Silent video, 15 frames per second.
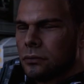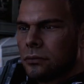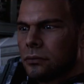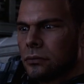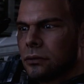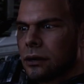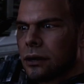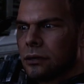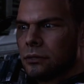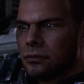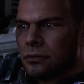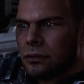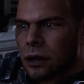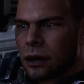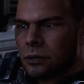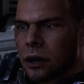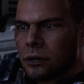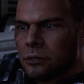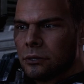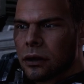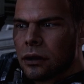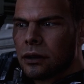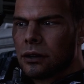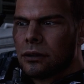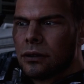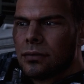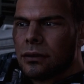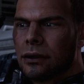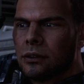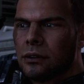this timeline
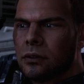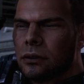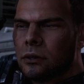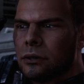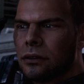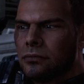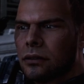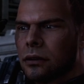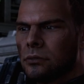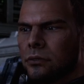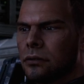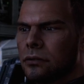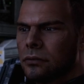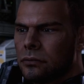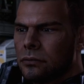and what will happen in